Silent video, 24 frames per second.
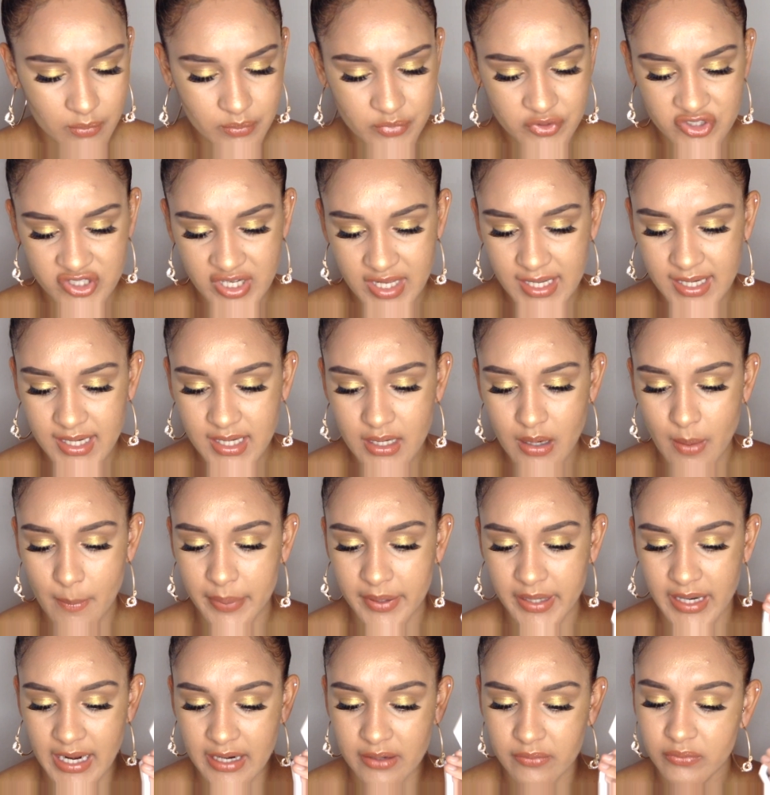shade.
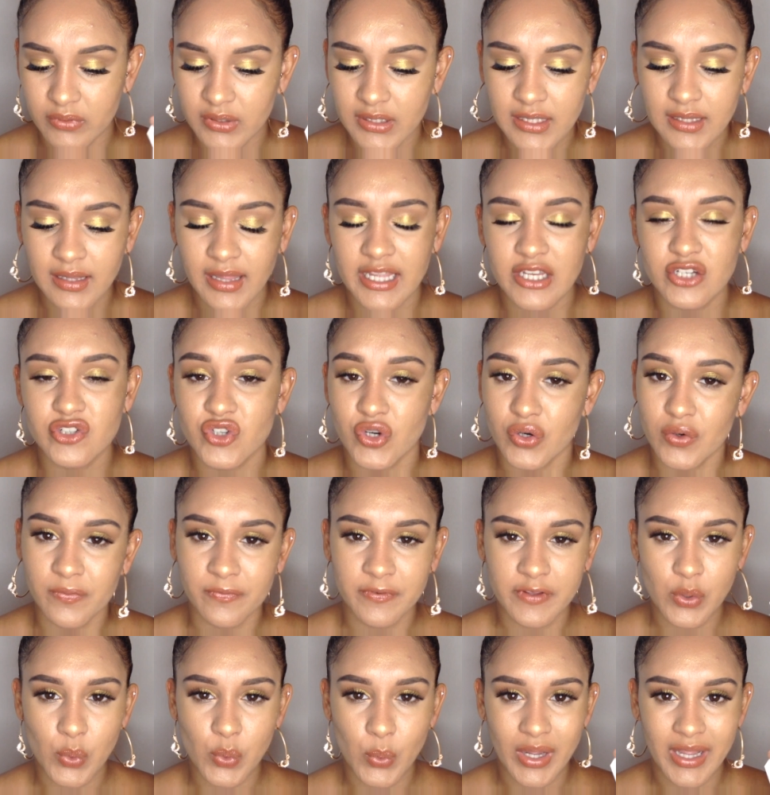But I really like
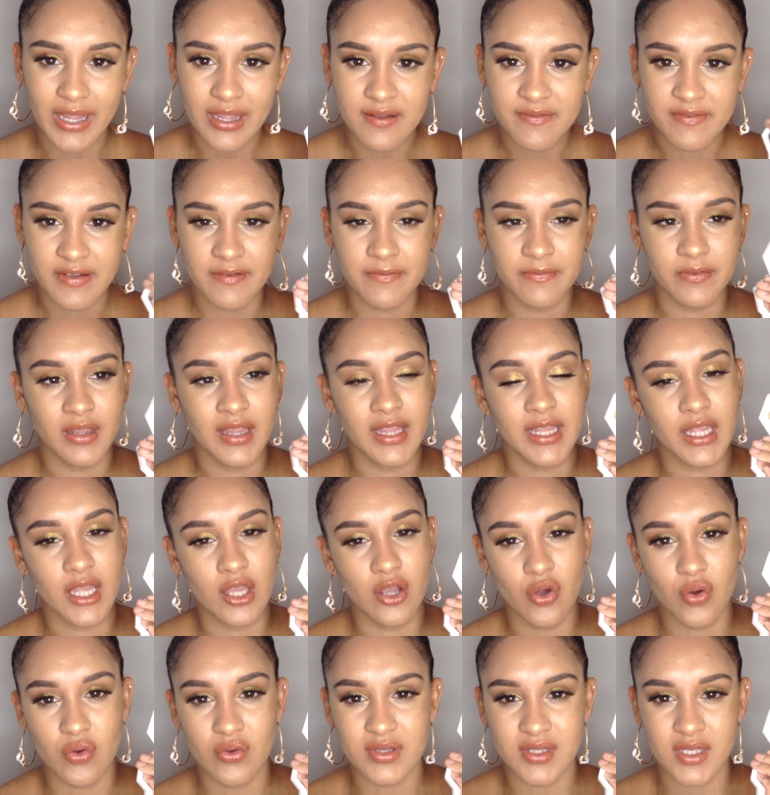Trophy Wife. I feel like it
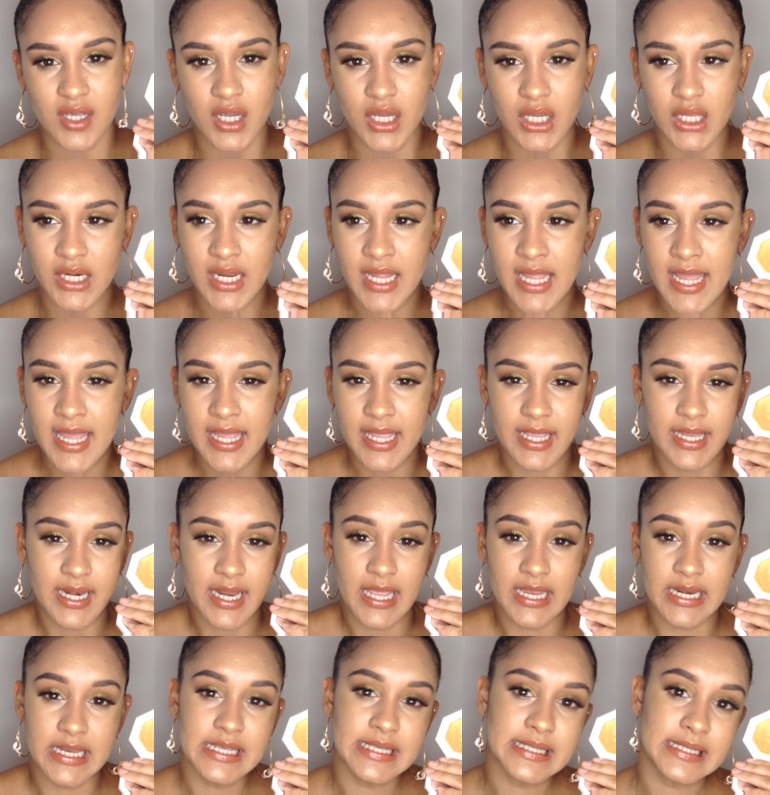goes on in
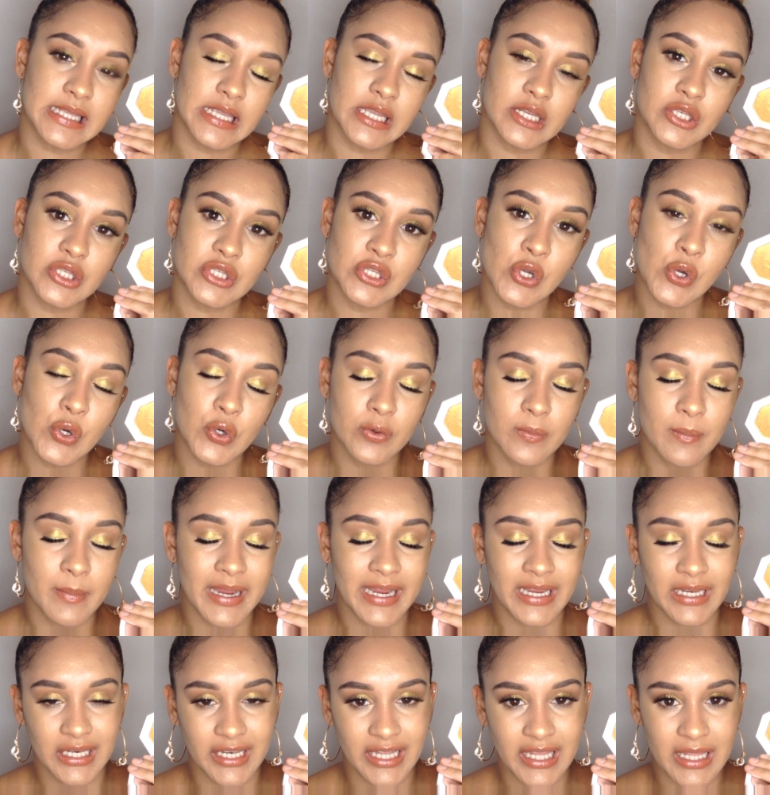any skin tone,
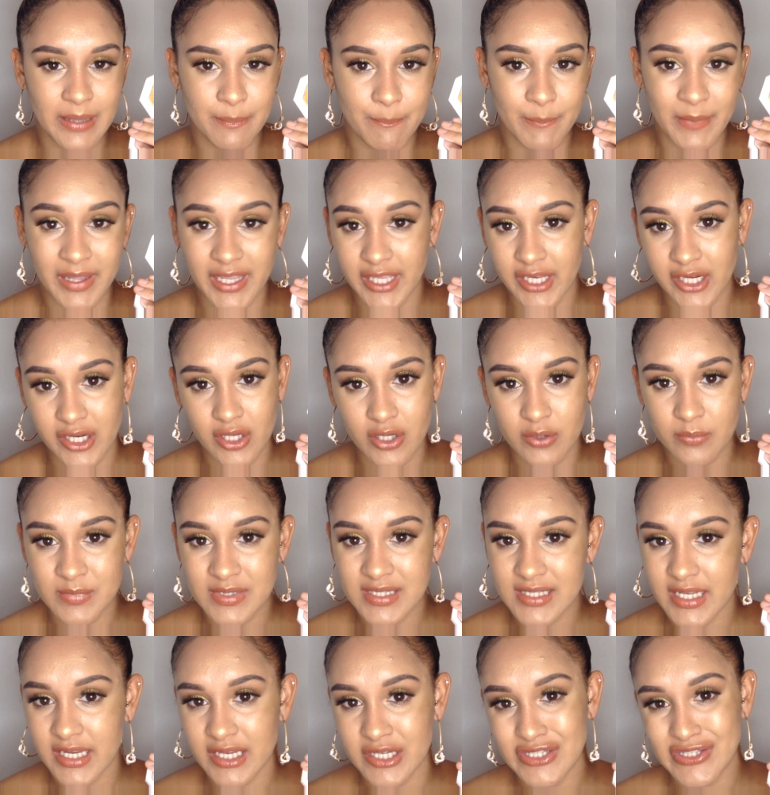mainly medium
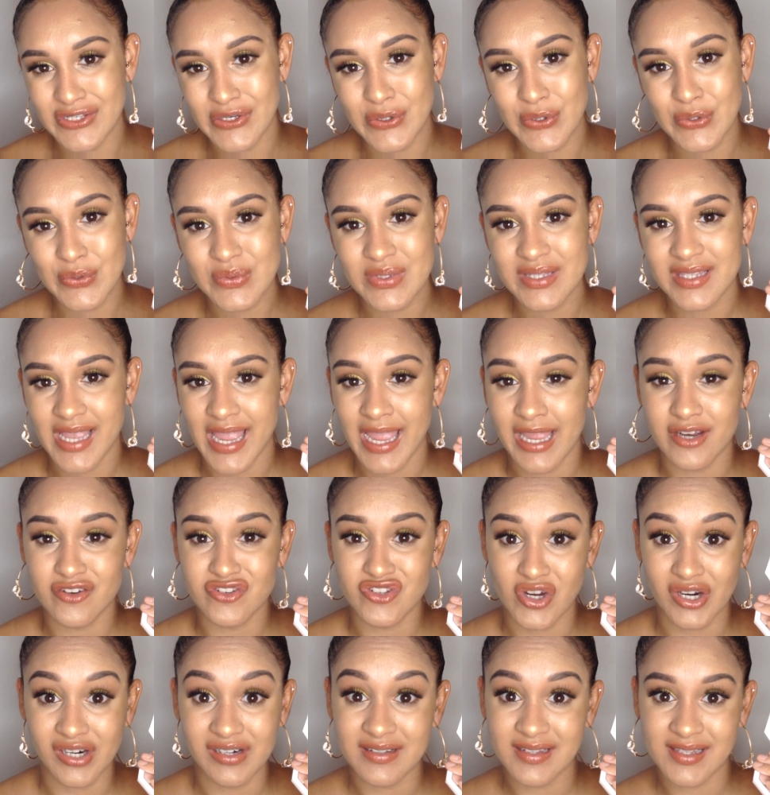skin tones and
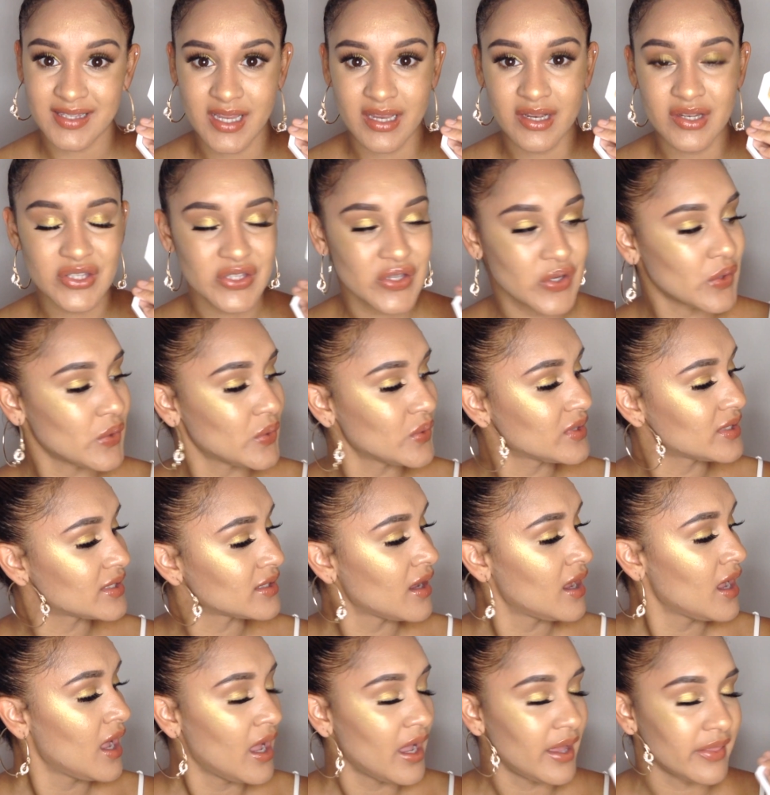dark skin tones.
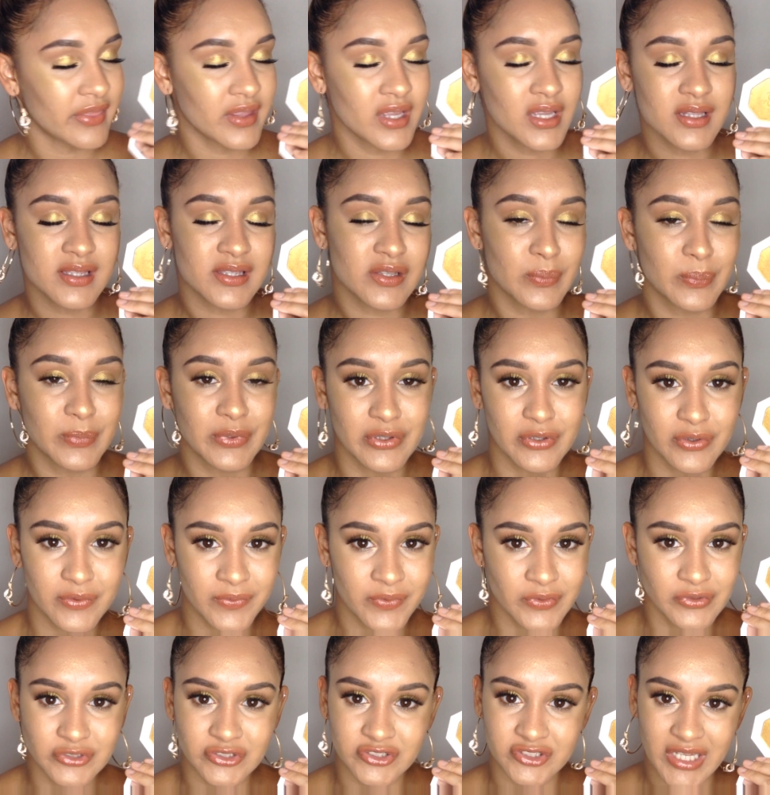I think it's a
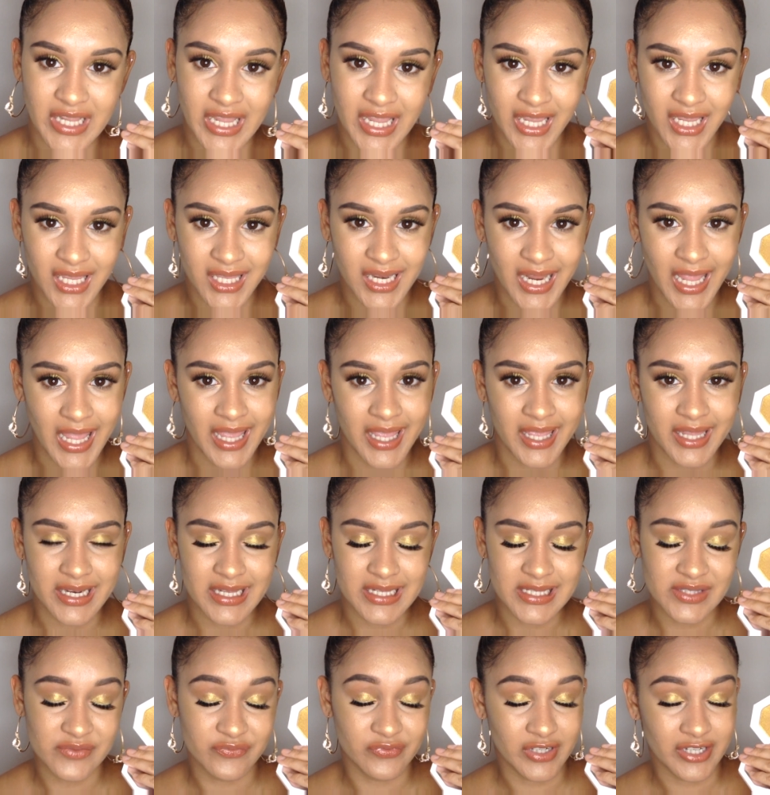beautiful shade, and
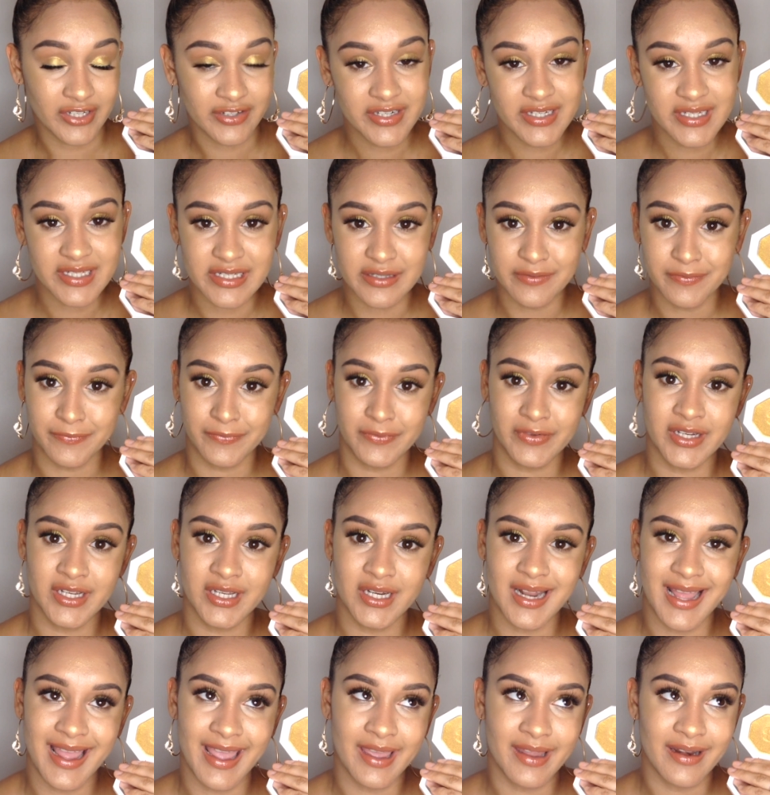it's very different,
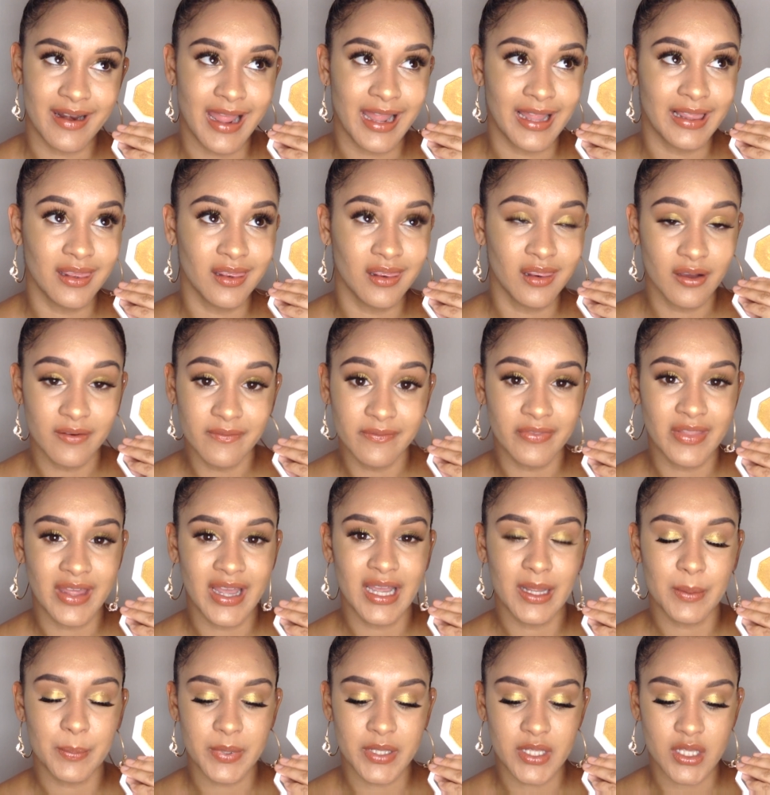and I love
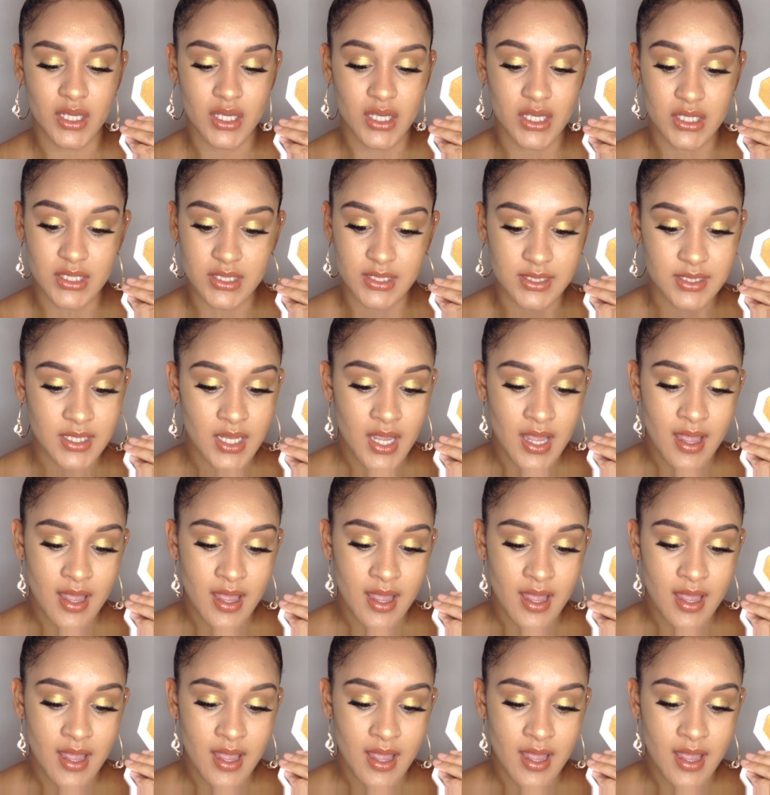that because